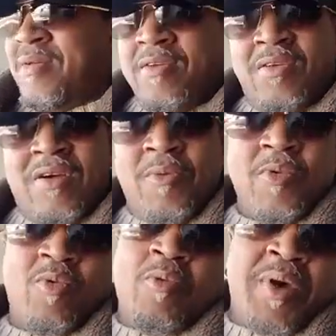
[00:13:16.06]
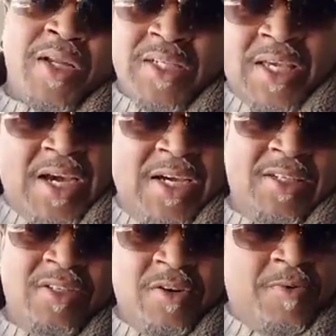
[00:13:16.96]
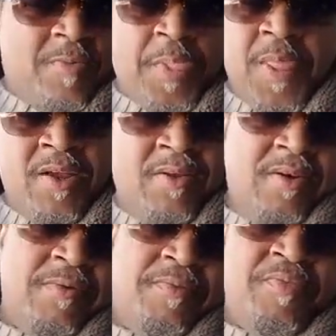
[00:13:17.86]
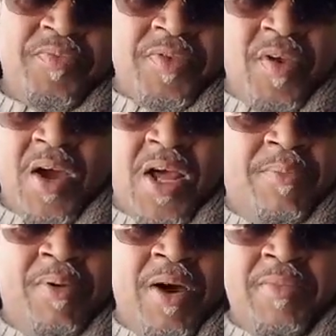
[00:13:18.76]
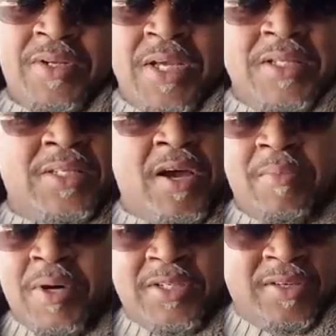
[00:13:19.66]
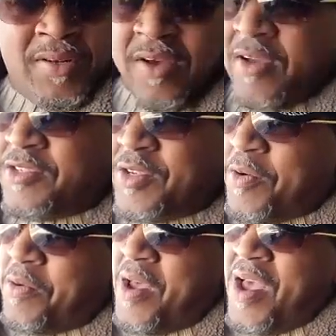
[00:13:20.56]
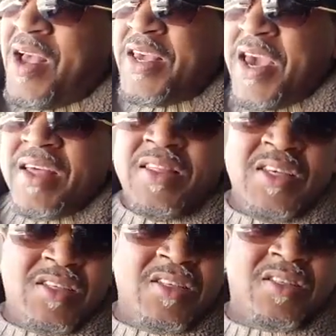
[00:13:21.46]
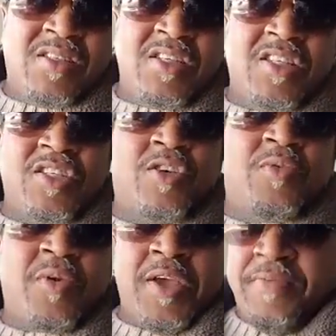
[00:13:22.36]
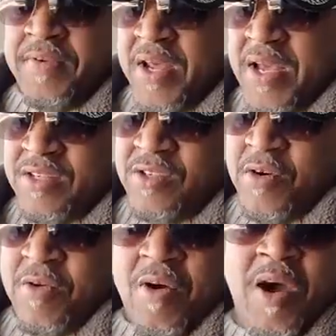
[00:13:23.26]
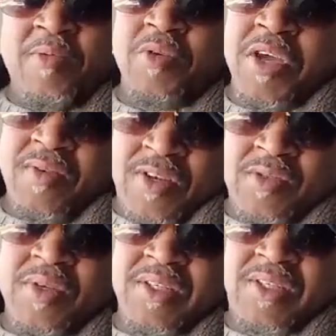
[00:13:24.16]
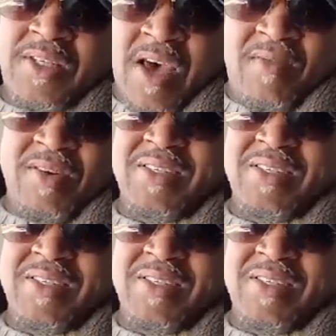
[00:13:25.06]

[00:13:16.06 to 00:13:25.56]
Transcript: And, I'm a romantic cat, so, y'all got a problem with that. Sorry about your luck. So, yeah, this is great for that. So, I'm going to give this one a 7.